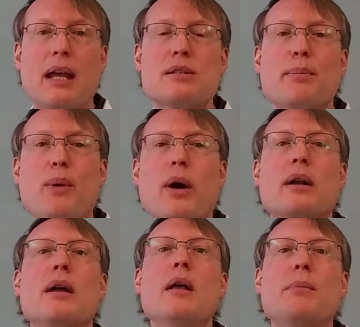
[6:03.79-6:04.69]
is
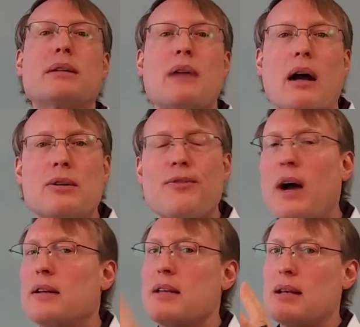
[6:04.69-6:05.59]
important, but Dr.
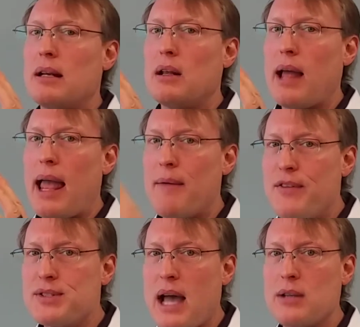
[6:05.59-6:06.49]
Fung doesn't
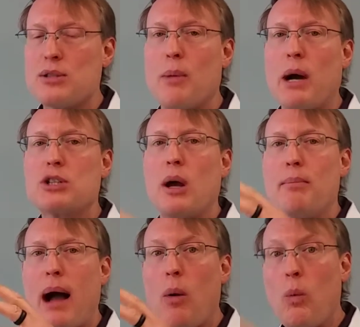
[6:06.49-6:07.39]
emphasize so much
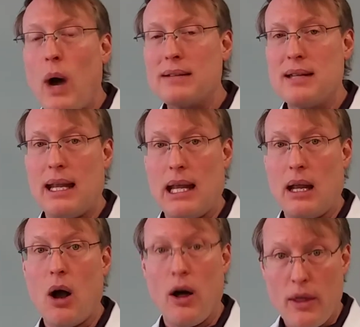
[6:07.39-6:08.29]
about what to
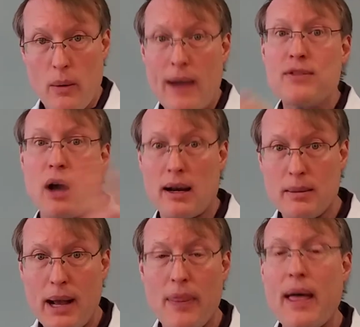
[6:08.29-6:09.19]
eat, although I've talked
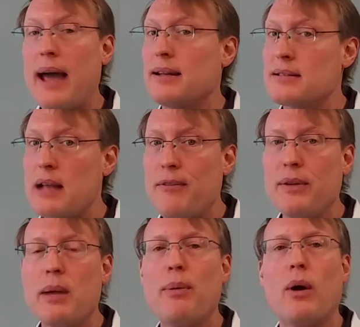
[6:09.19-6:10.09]
about that and it's
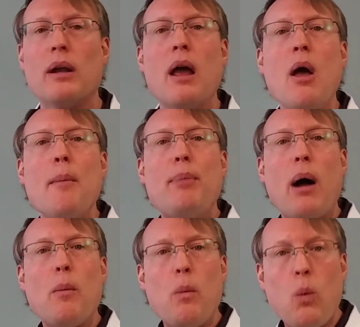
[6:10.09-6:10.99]
definitely important,
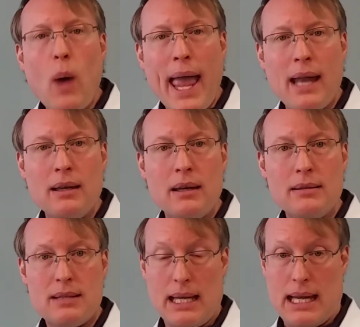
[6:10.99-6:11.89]
but when
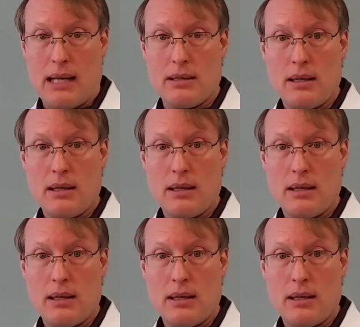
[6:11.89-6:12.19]
to eat.